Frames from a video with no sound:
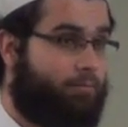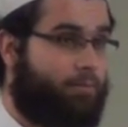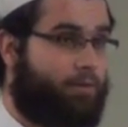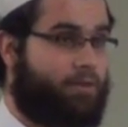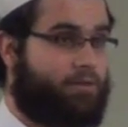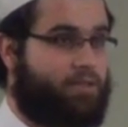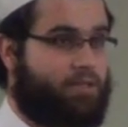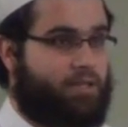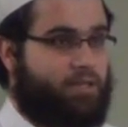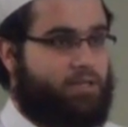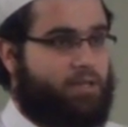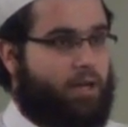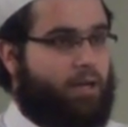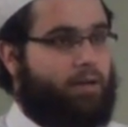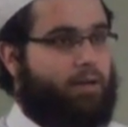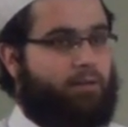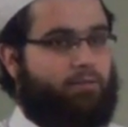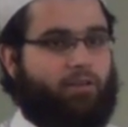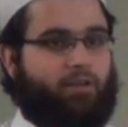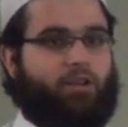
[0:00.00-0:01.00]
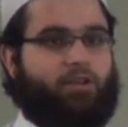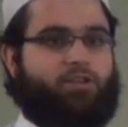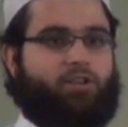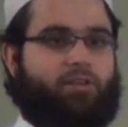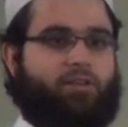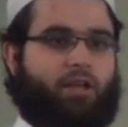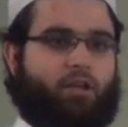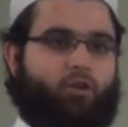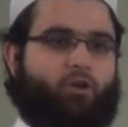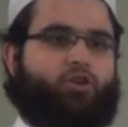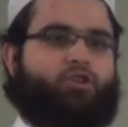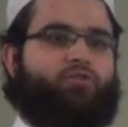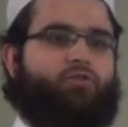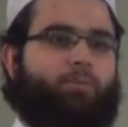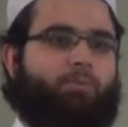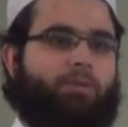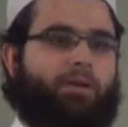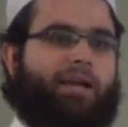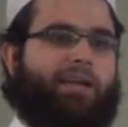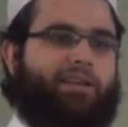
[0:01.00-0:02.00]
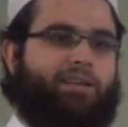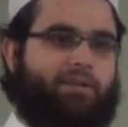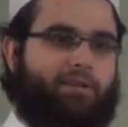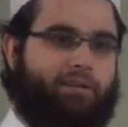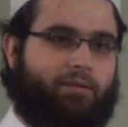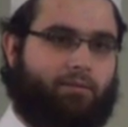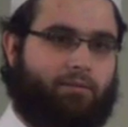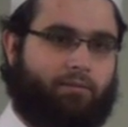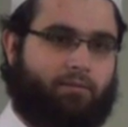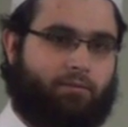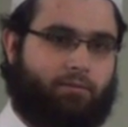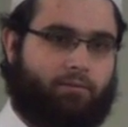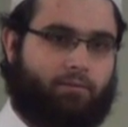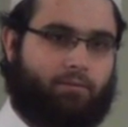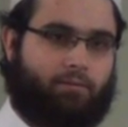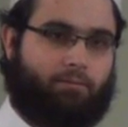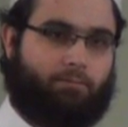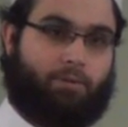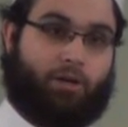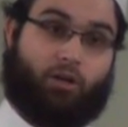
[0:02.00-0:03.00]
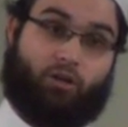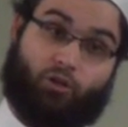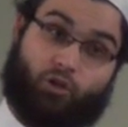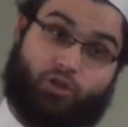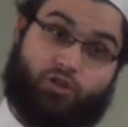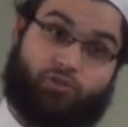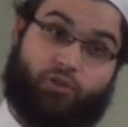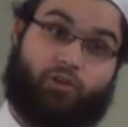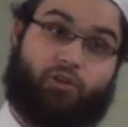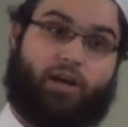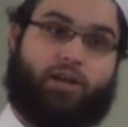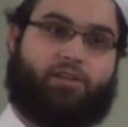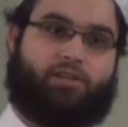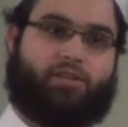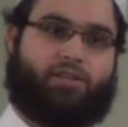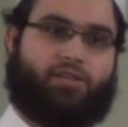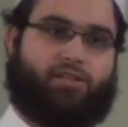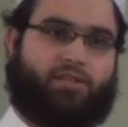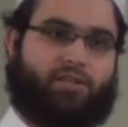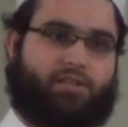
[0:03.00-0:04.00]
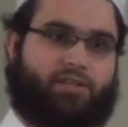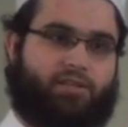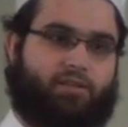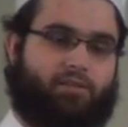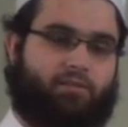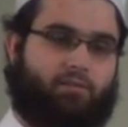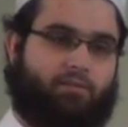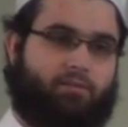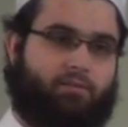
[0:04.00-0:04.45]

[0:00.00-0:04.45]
because this is not a religion that looks for blood but it looks for righteousness